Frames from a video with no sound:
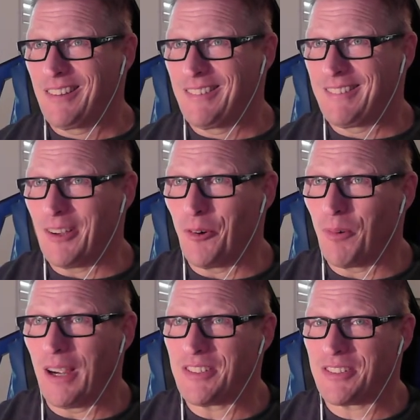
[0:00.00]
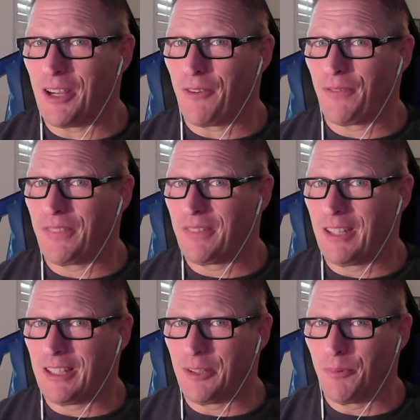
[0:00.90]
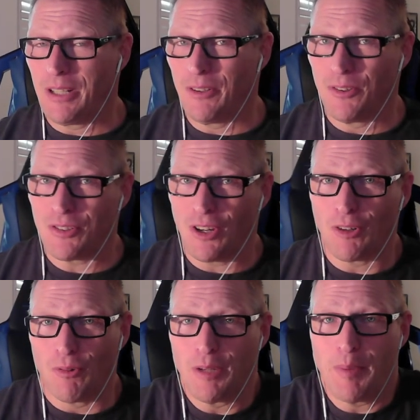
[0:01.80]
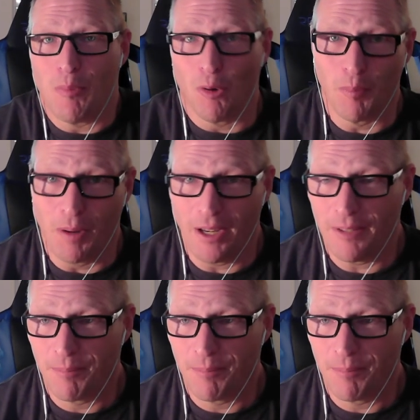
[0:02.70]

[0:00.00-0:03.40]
Don't write stuff that the readers are going to be bored by.